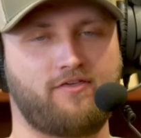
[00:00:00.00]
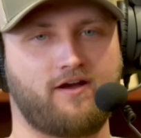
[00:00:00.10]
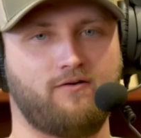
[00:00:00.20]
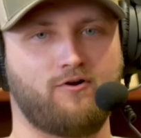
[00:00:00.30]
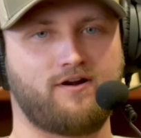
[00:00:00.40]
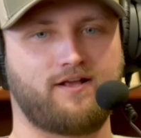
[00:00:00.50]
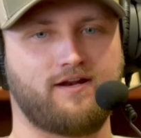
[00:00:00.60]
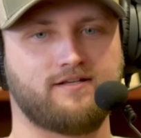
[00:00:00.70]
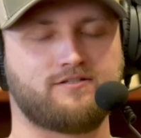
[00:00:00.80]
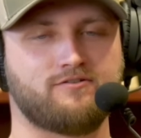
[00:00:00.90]
thing I wanted to
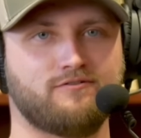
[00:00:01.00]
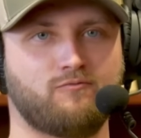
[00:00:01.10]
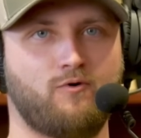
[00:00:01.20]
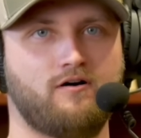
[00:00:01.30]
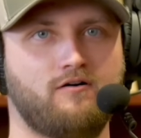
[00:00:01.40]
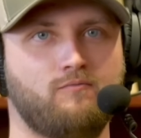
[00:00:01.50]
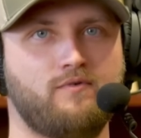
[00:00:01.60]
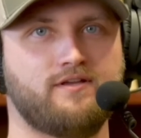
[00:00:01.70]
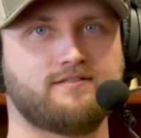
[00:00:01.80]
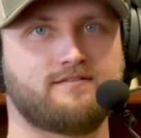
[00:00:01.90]
get into as
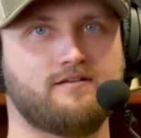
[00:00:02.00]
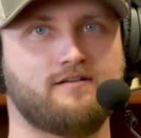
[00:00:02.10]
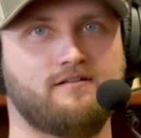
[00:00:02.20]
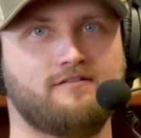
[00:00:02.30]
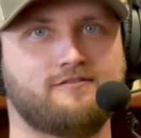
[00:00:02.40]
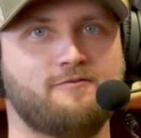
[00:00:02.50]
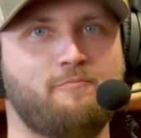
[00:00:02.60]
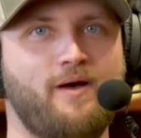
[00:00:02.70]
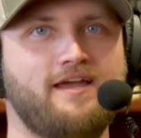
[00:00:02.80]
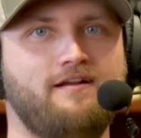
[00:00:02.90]
well is the
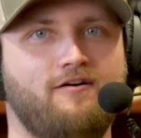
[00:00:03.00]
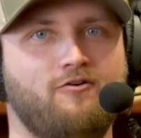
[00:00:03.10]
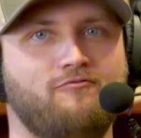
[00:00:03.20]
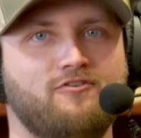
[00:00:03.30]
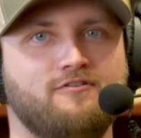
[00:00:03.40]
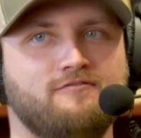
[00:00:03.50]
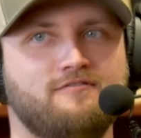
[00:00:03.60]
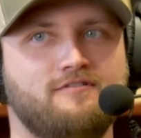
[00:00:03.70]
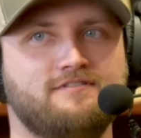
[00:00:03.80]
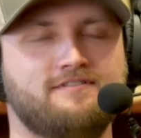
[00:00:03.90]
debate
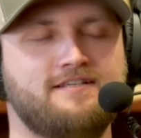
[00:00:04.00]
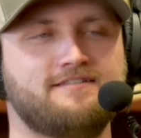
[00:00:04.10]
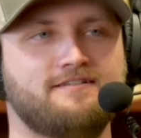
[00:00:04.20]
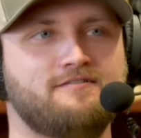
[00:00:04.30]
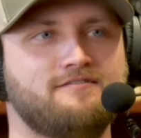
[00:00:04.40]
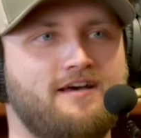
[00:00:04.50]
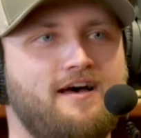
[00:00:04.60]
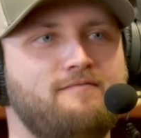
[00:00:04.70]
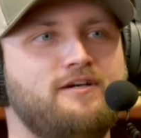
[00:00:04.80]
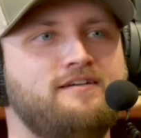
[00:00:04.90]
over season
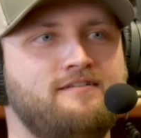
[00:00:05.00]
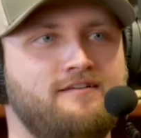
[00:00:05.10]
timing.